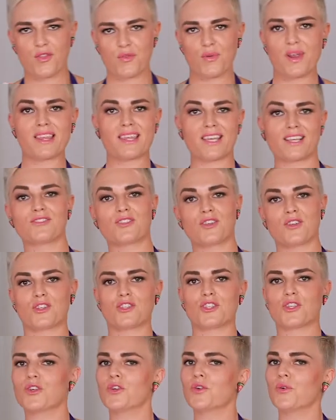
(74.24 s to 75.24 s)
3 things you can
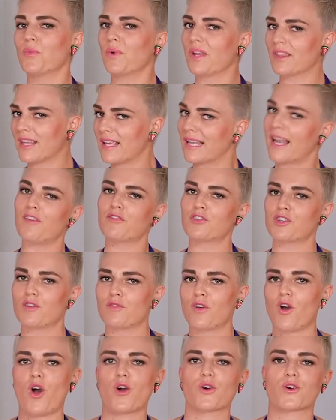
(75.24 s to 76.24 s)
do with your
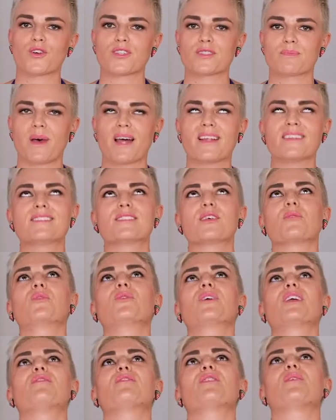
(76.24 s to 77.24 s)
leftover hot cross buns that will
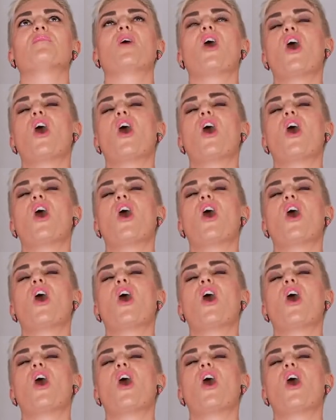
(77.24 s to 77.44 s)
give them